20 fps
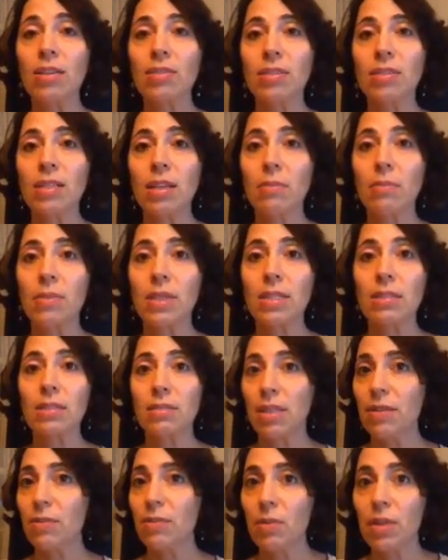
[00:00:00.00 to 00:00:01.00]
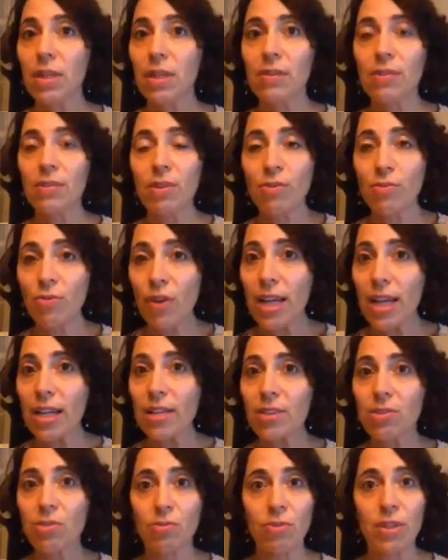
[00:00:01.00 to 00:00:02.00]
someone, even one of your
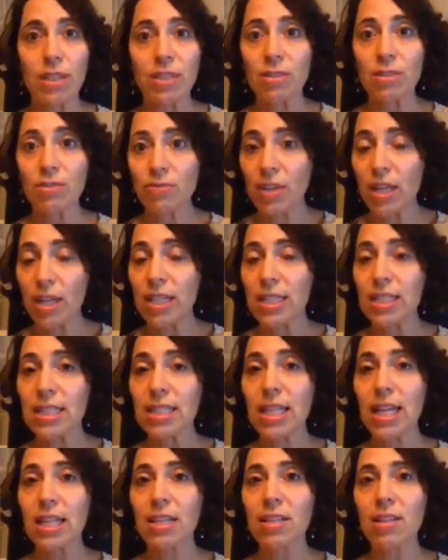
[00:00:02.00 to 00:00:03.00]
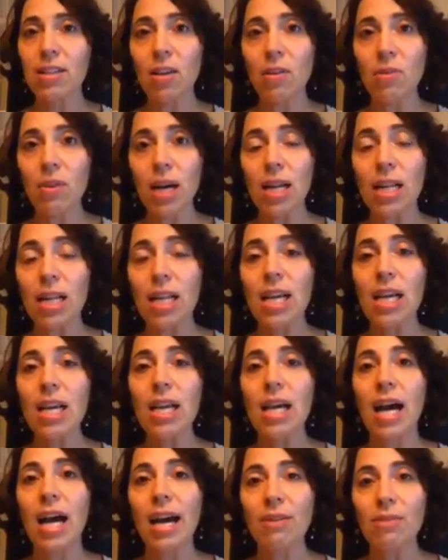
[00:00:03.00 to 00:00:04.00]
friends or friends of friends said, you know what,
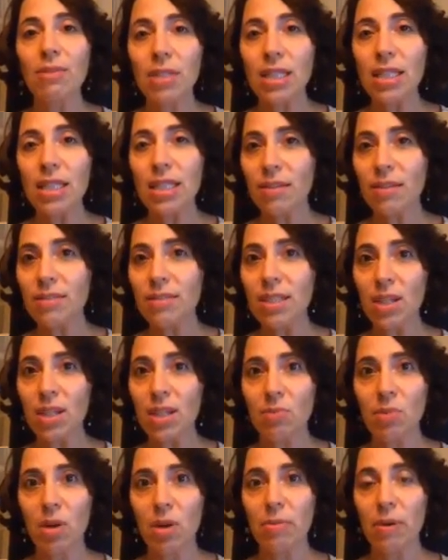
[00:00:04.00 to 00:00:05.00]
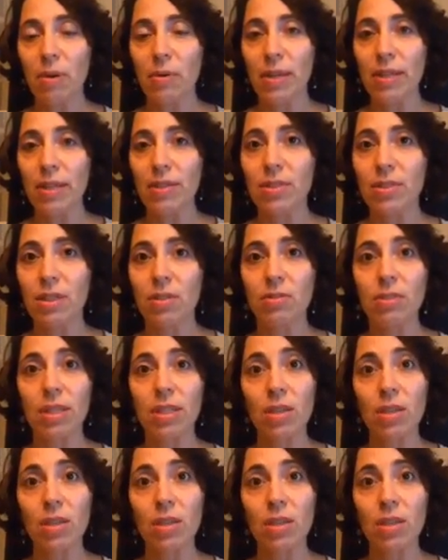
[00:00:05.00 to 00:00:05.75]
I'd really love to hear more about what you do.